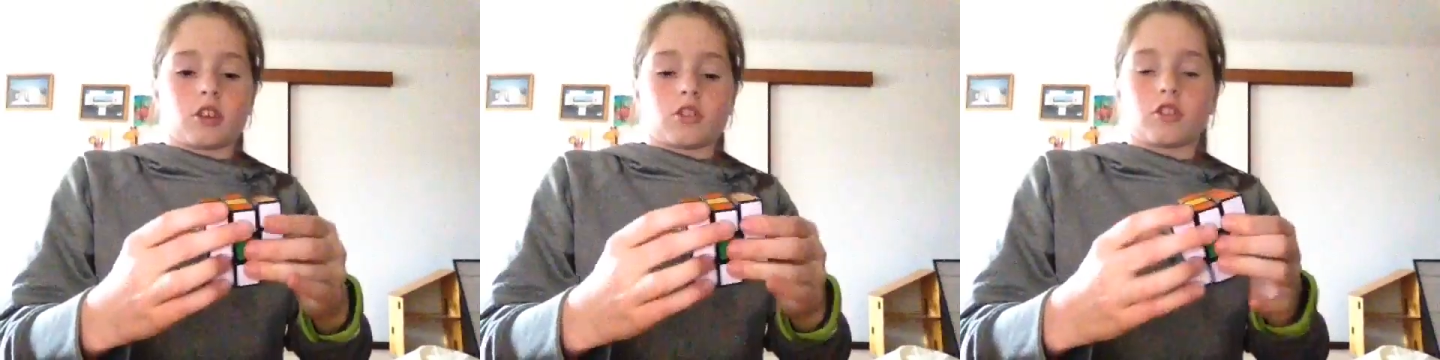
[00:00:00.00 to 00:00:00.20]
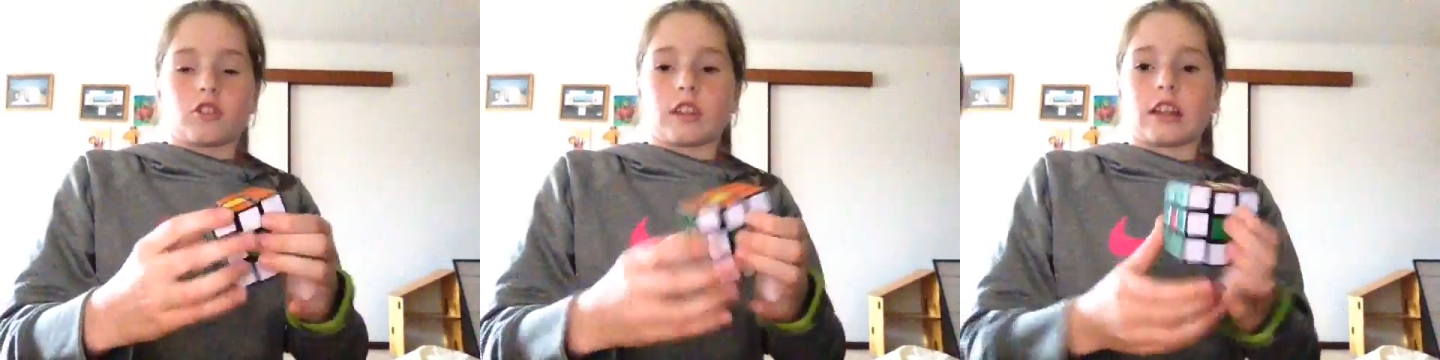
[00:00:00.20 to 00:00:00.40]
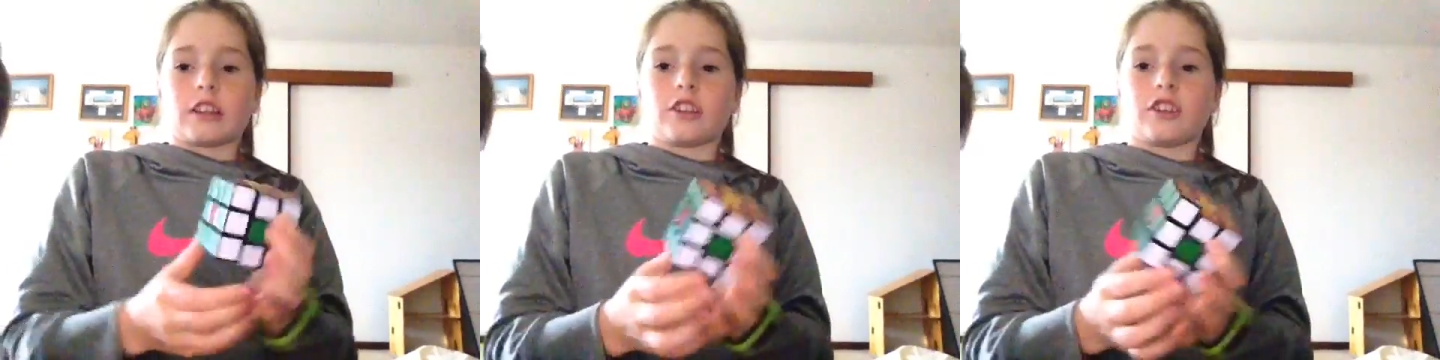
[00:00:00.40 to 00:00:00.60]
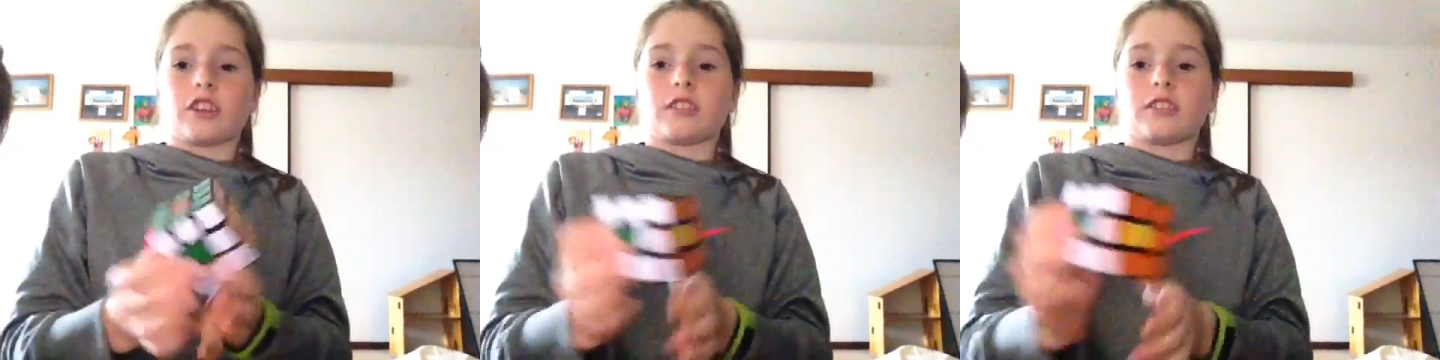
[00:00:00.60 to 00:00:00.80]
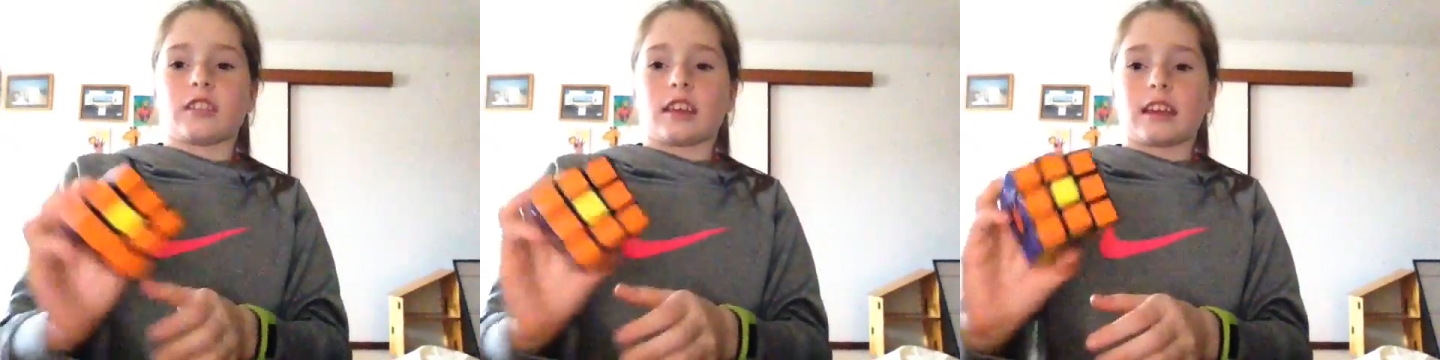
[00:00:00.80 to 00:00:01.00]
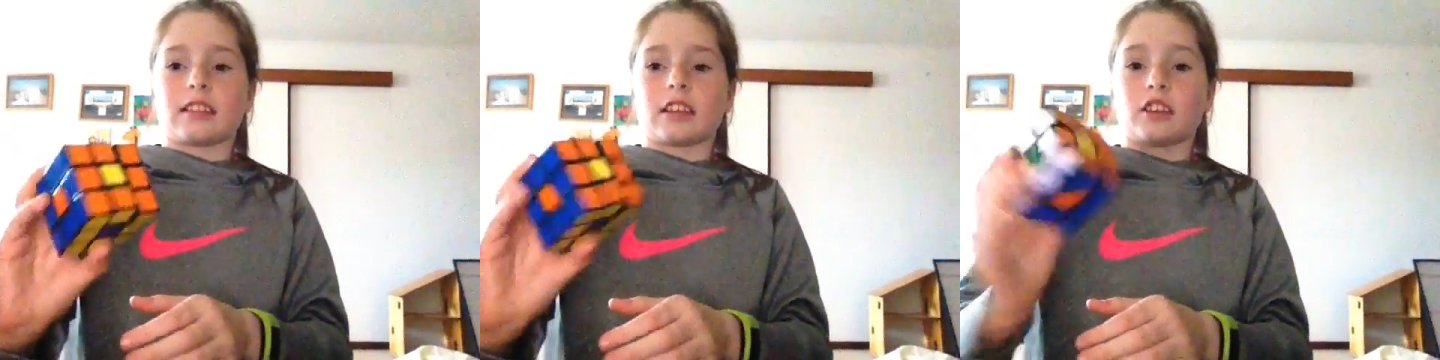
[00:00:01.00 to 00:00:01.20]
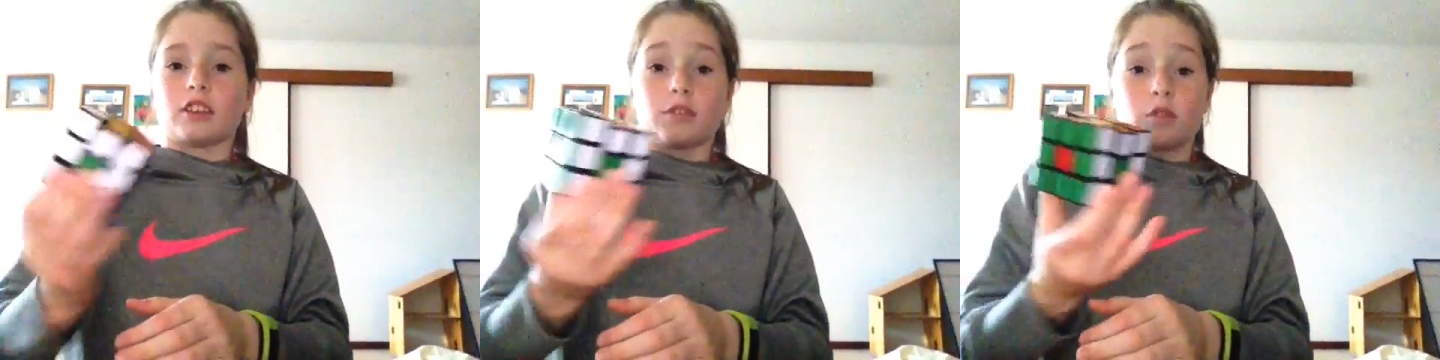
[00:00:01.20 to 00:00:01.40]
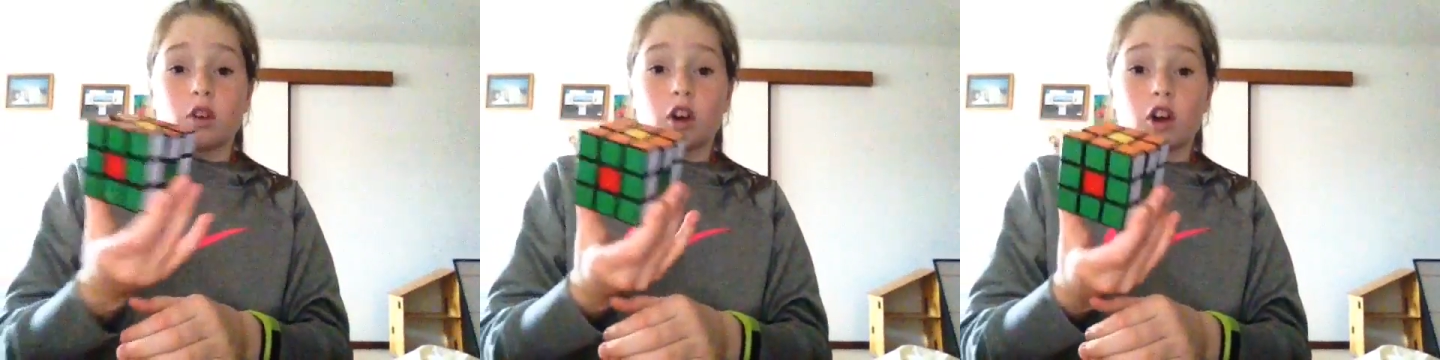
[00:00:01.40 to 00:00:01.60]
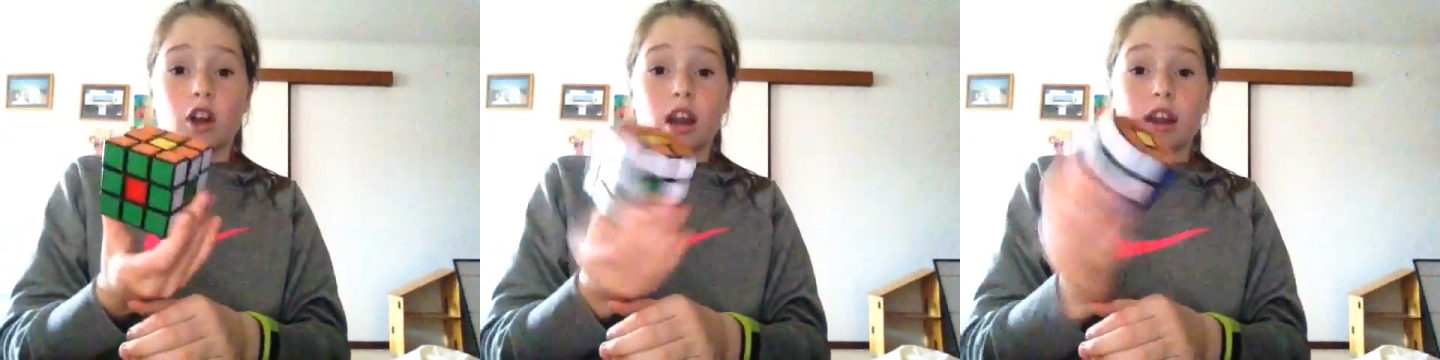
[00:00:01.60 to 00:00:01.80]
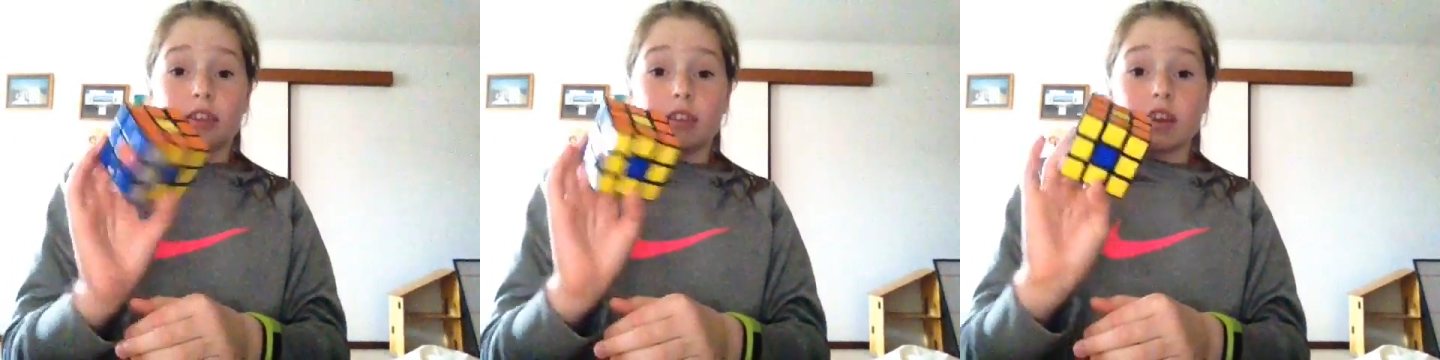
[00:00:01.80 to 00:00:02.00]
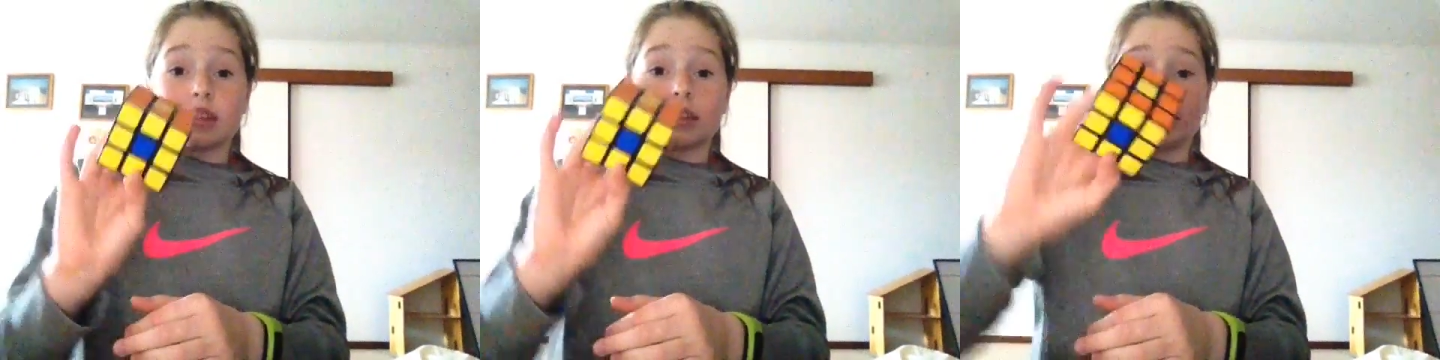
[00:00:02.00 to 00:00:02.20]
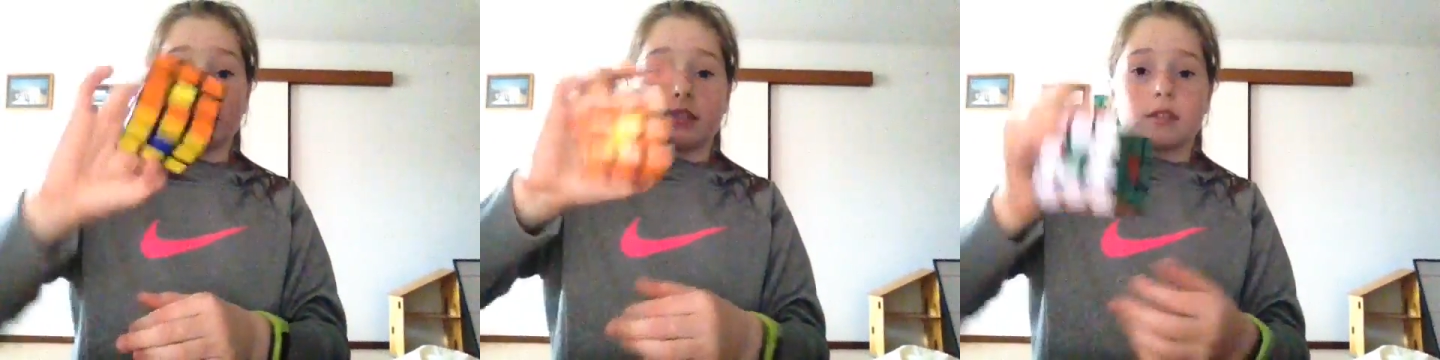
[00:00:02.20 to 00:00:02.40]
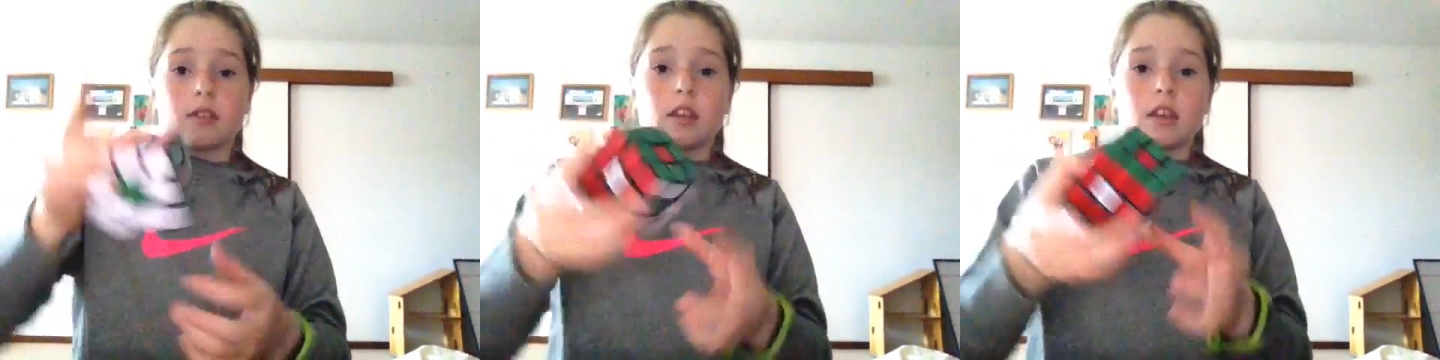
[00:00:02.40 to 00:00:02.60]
So then you can see that you've got this.